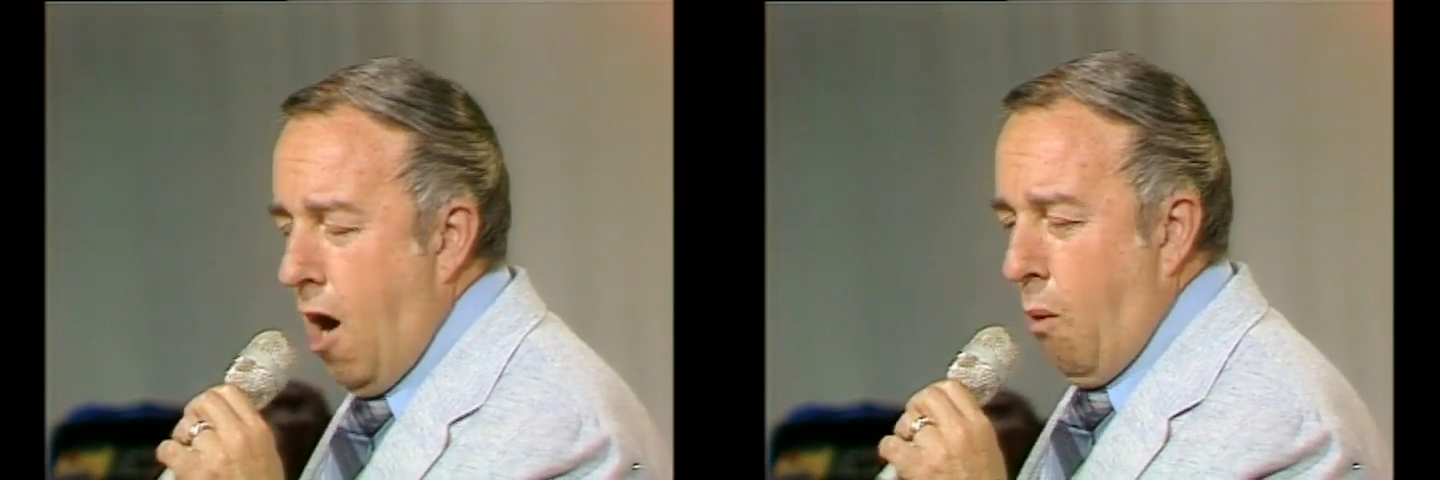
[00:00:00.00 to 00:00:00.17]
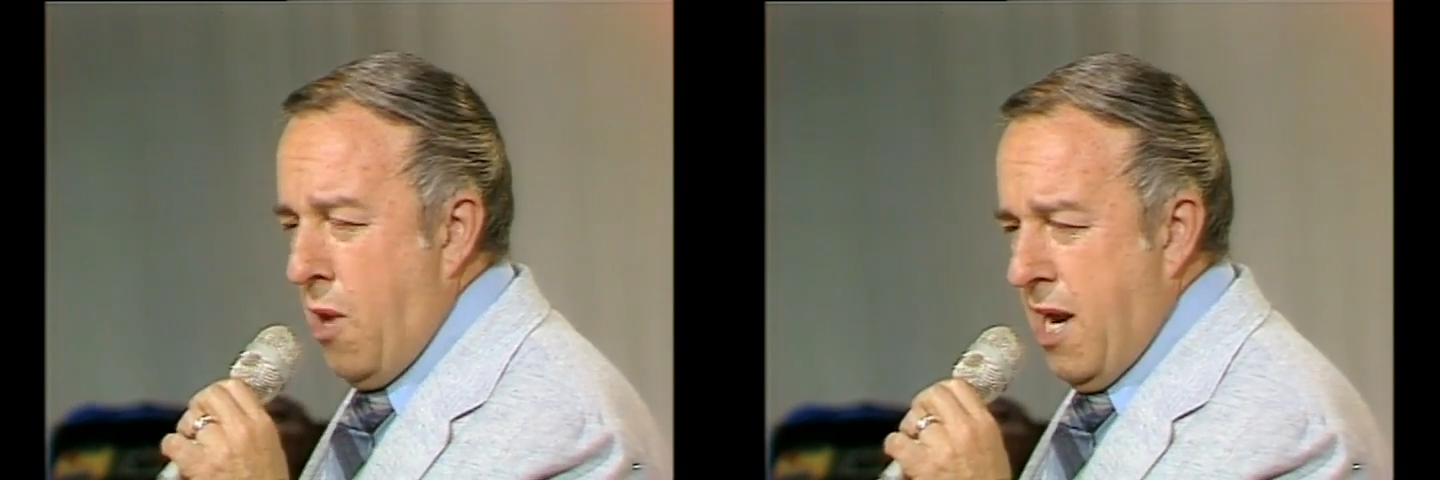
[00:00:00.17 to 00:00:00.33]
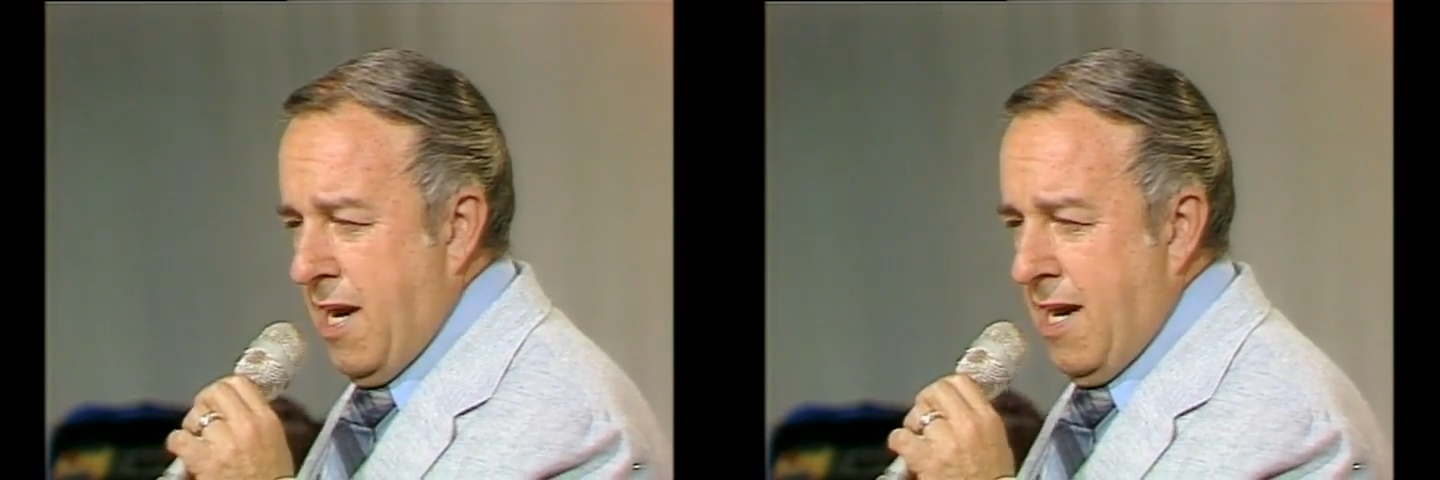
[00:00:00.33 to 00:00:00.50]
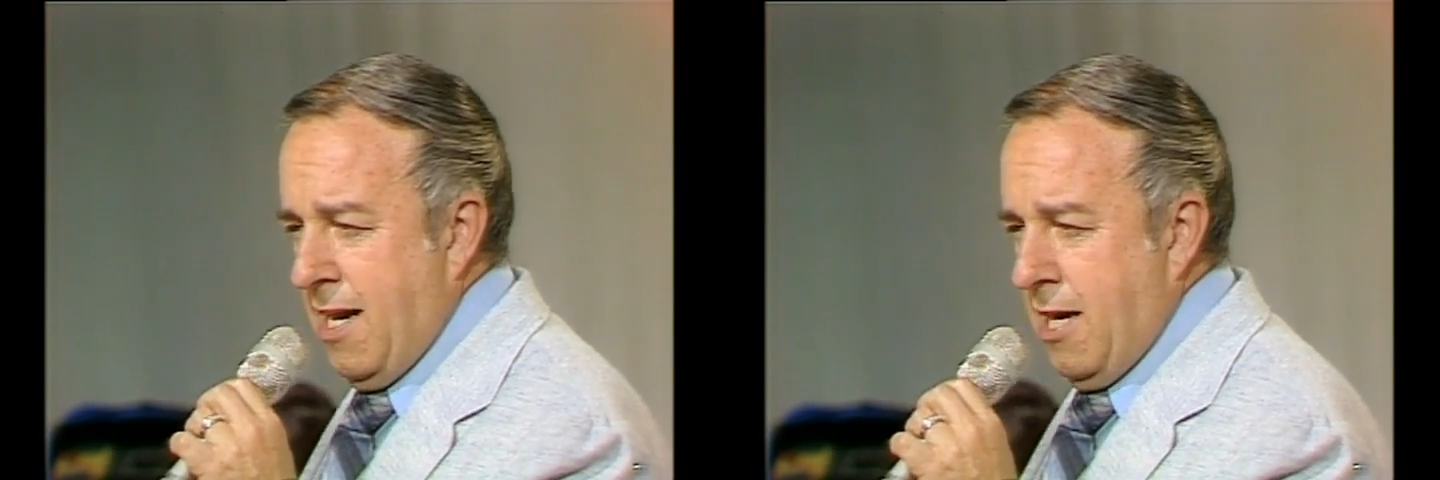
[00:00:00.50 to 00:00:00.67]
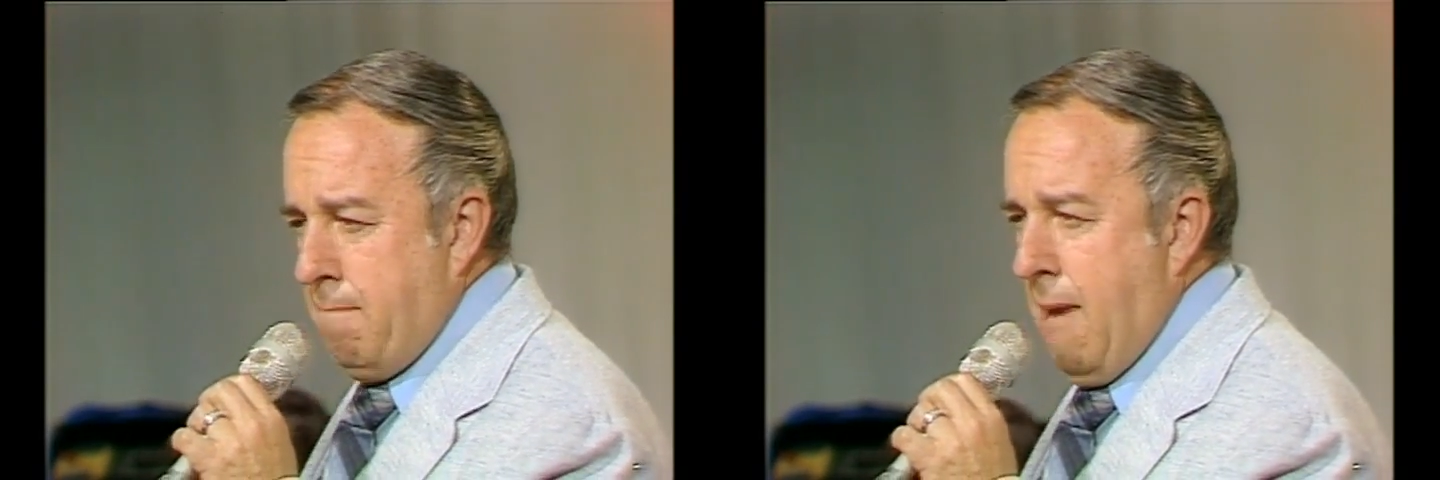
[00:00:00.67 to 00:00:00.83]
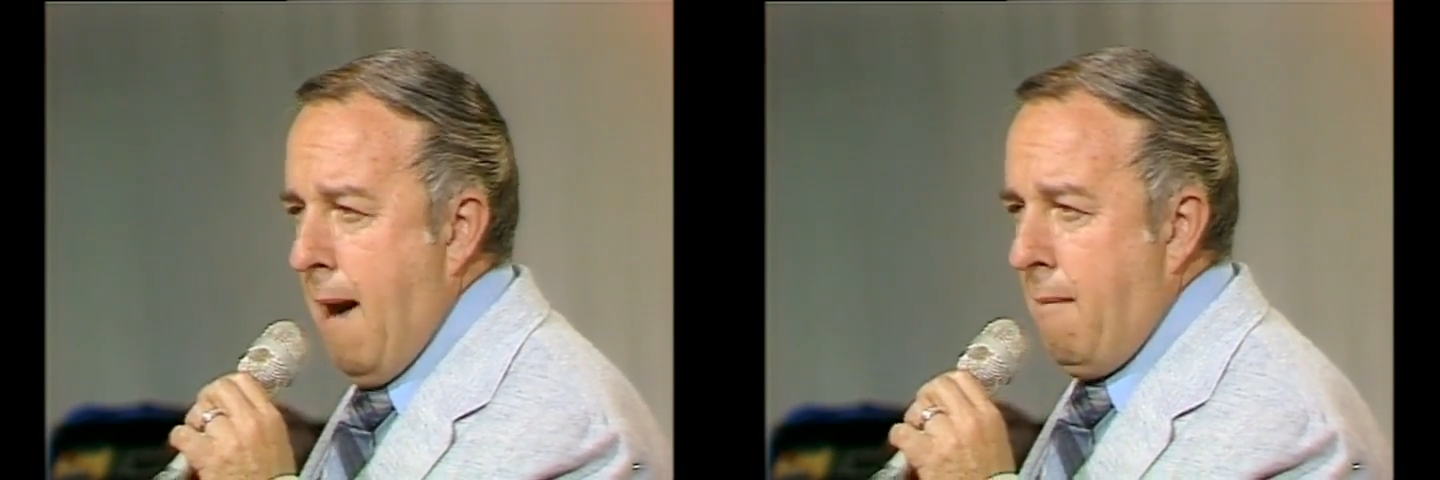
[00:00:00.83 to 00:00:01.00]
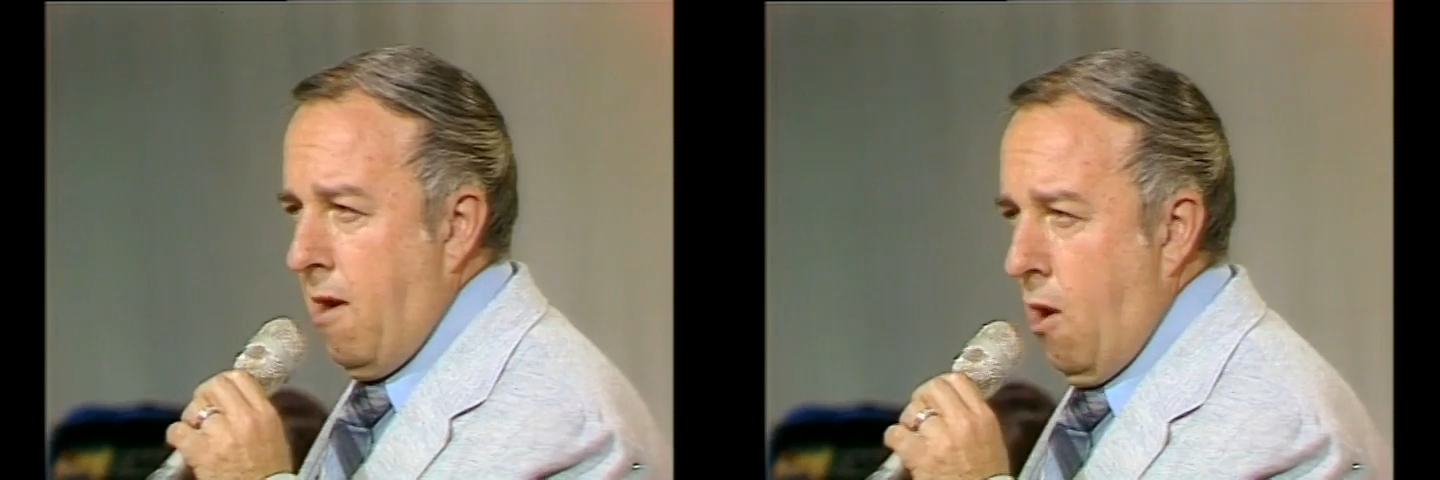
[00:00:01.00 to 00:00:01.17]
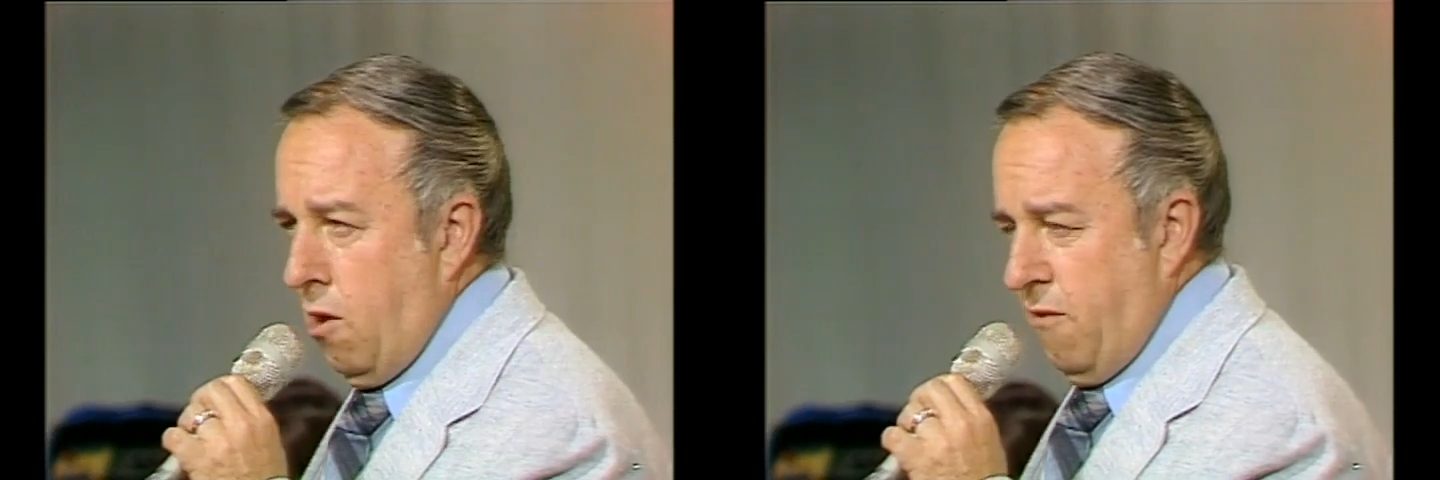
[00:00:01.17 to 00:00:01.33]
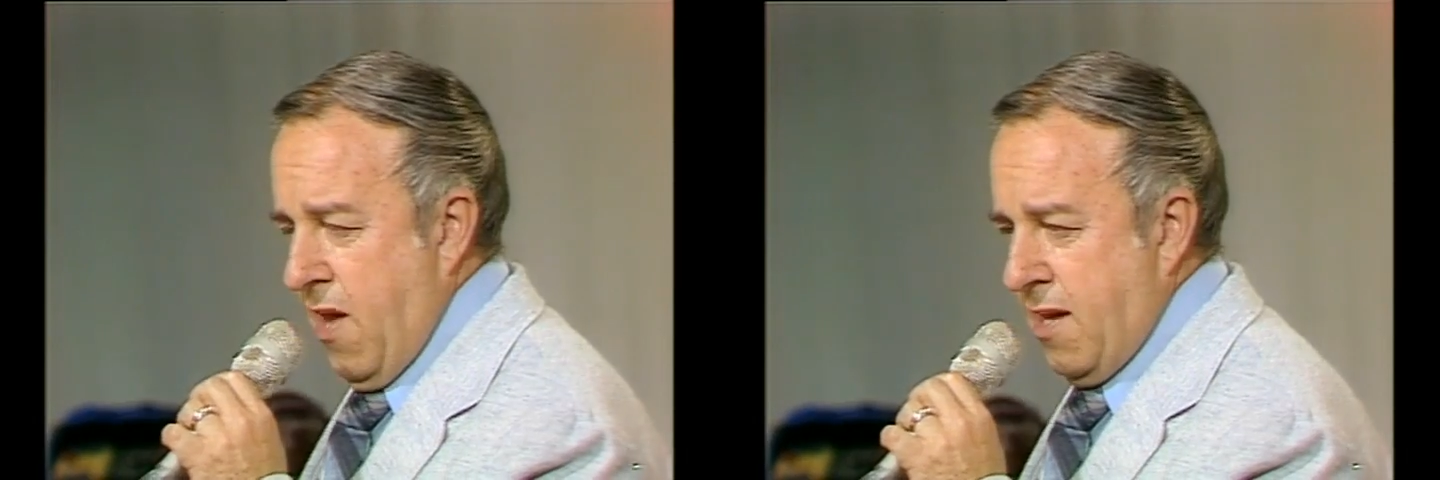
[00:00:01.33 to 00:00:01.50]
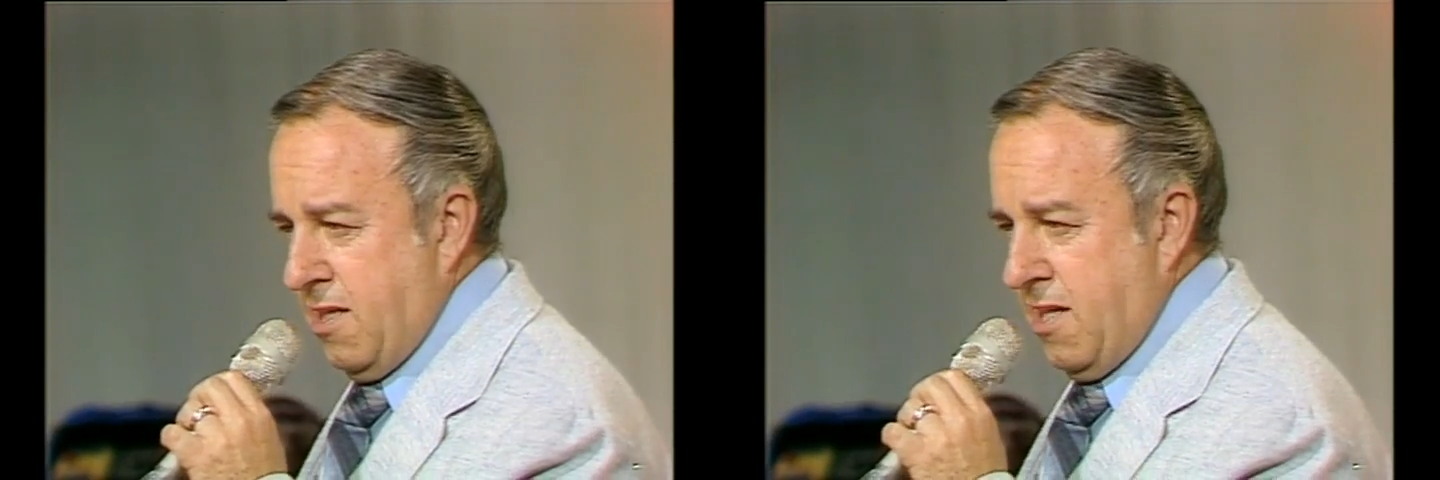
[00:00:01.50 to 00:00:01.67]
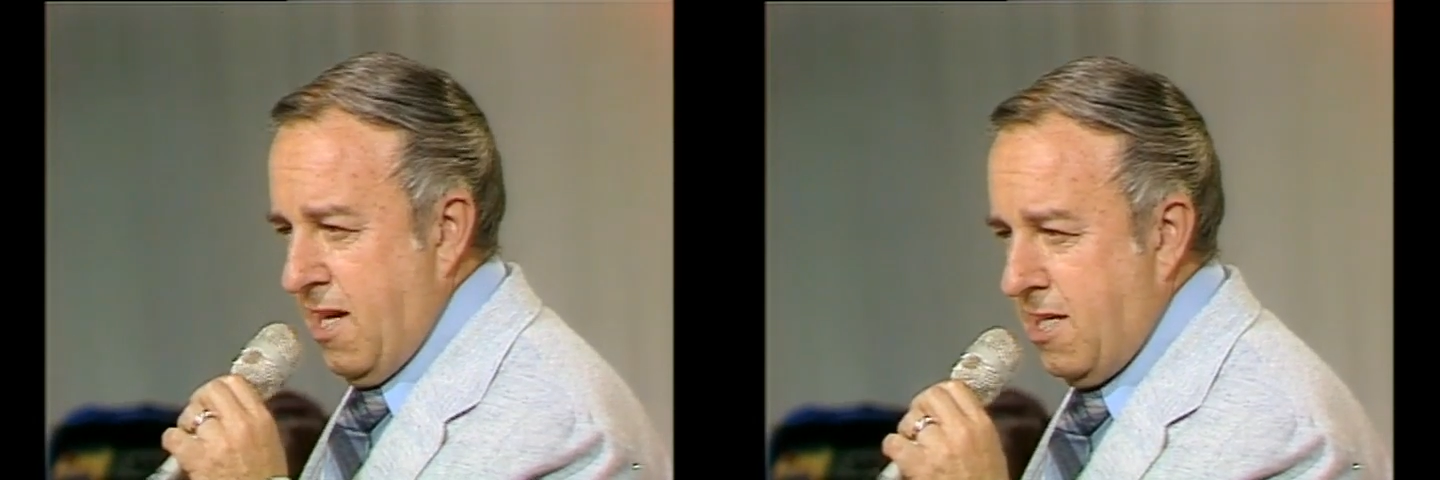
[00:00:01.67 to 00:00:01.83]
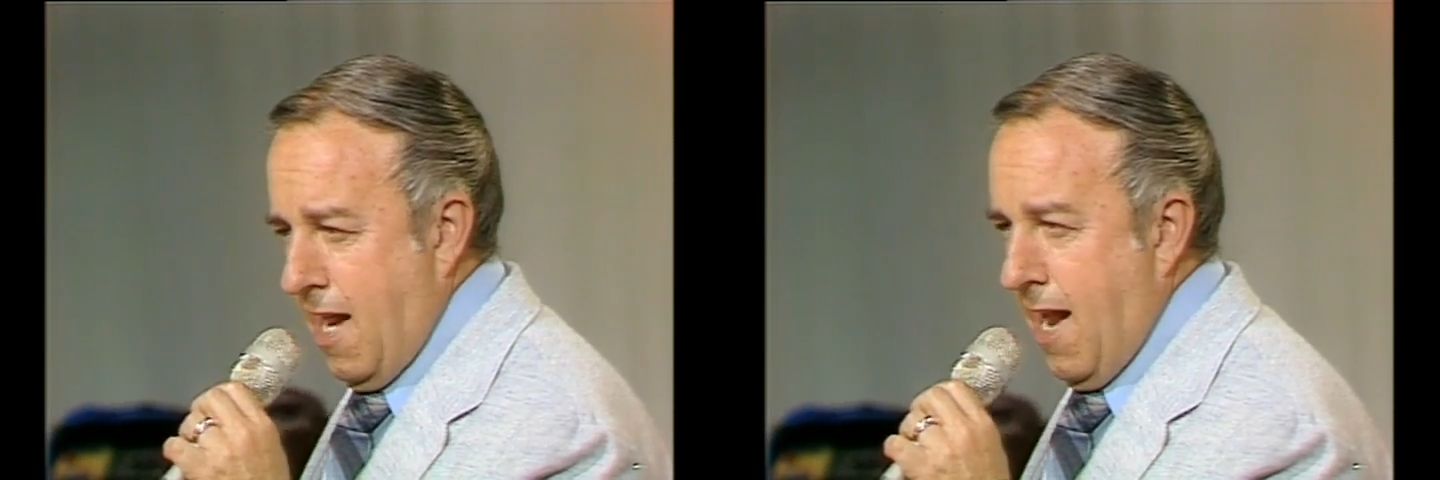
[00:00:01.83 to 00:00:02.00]
Uh, reading in the Bible all the things
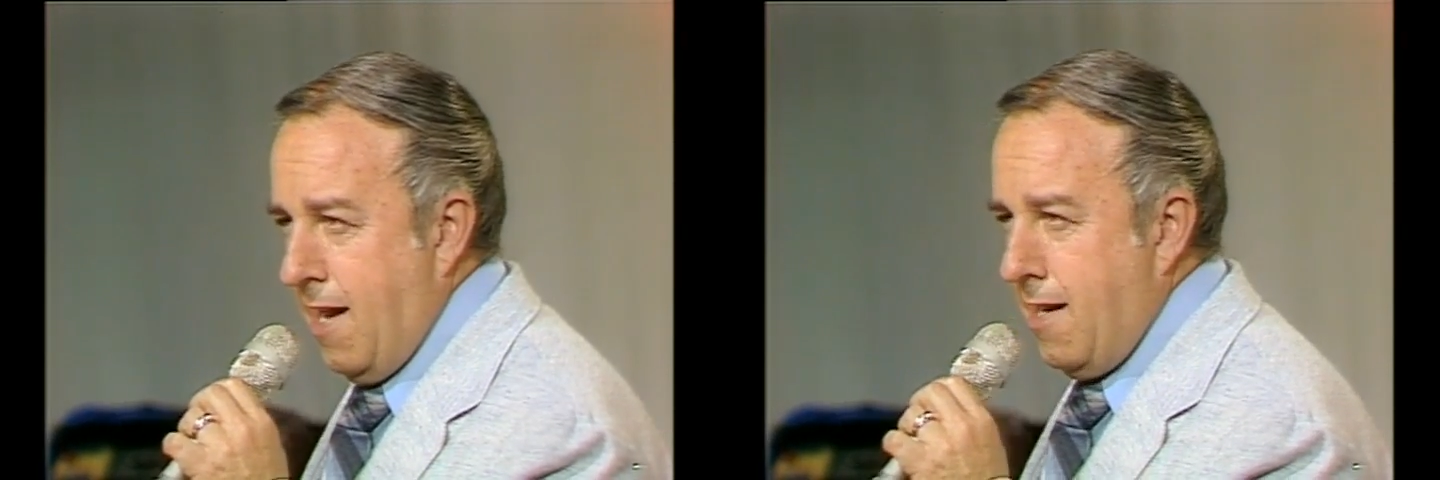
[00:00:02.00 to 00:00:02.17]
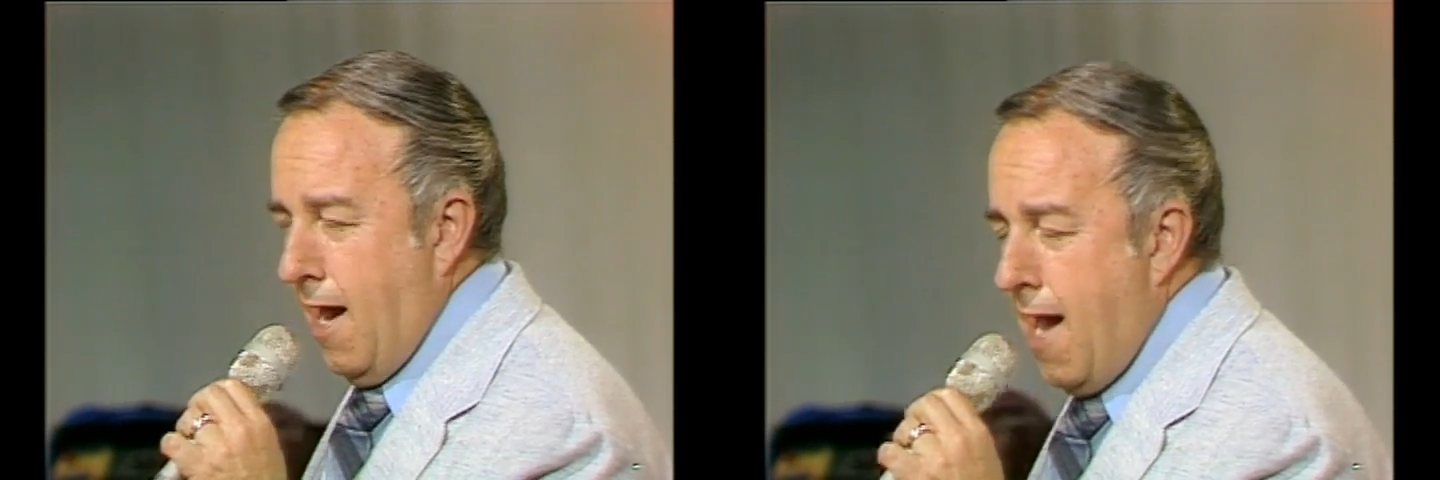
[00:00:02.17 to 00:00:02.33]
that he said.